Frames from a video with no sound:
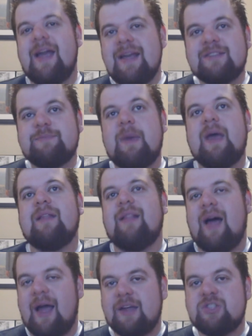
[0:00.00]
It's
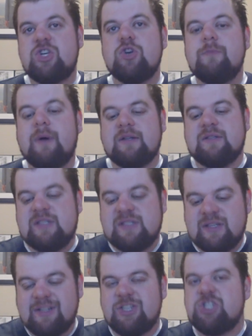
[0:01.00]
been like 2 months
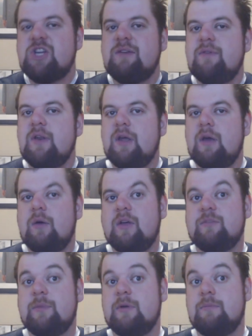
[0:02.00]
since a legit video
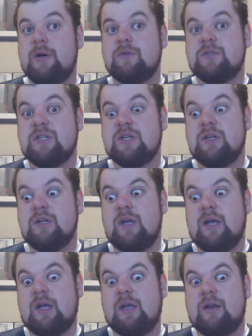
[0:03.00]
has been posted,
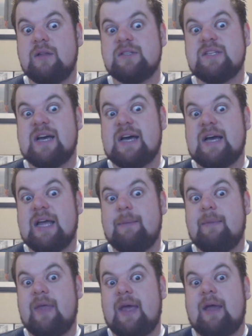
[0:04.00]
and it's
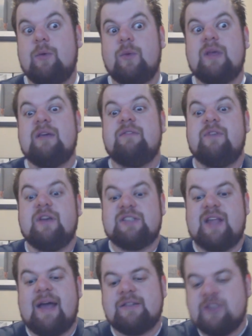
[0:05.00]
time that we
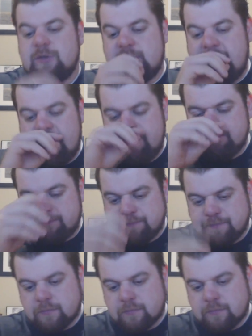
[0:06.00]
fix that. So today,